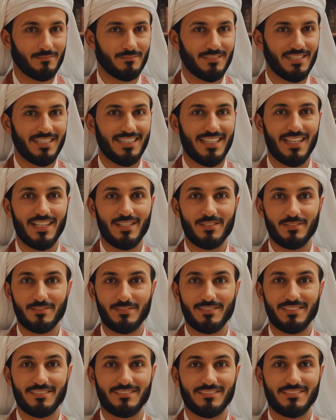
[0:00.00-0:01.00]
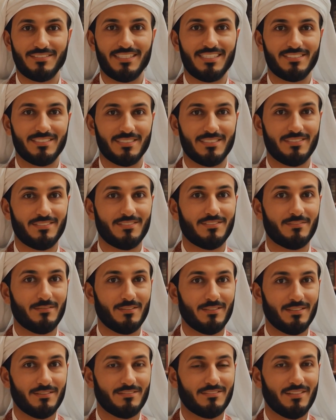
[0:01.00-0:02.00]
it echoes these legends of the
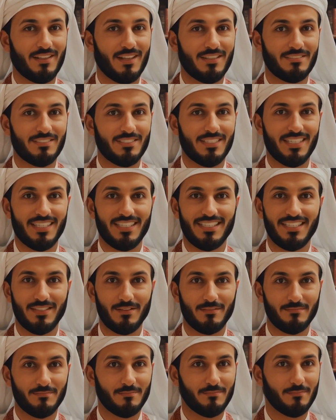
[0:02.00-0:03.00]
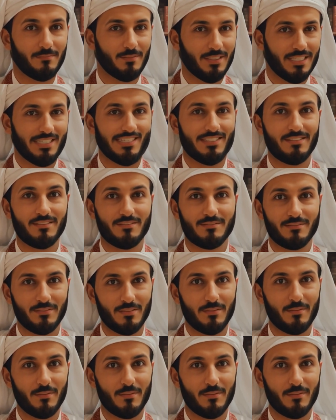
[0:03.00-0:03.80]
Book of Thoth in a pretty unnerving